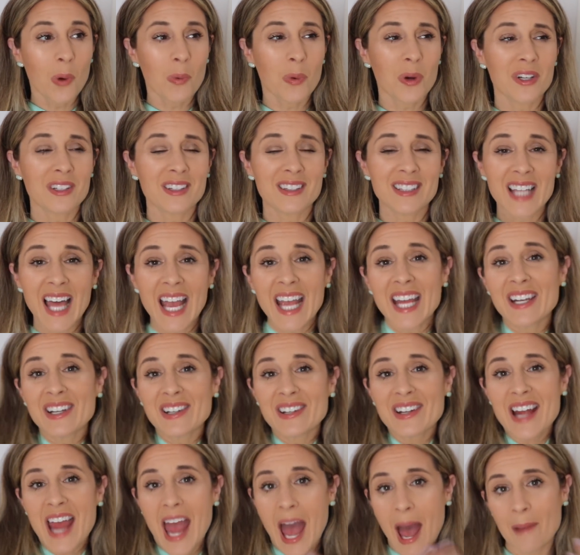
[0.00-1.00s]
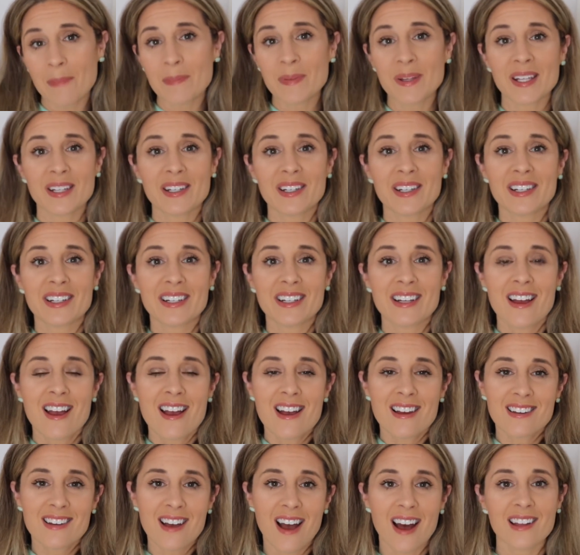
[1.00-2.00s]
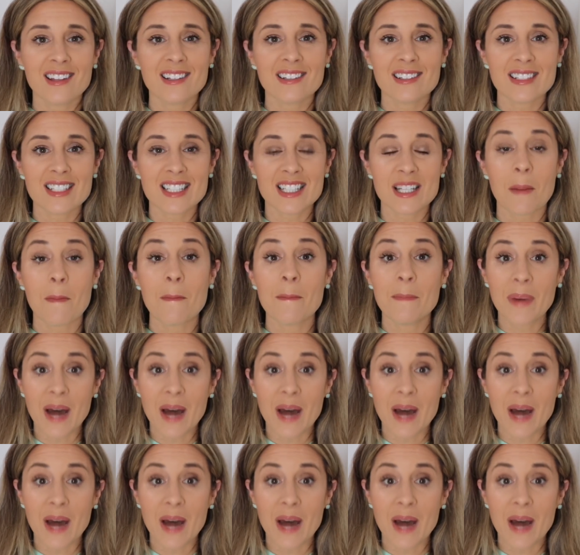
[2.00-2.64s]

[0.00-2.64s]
wear lighter, happier colors.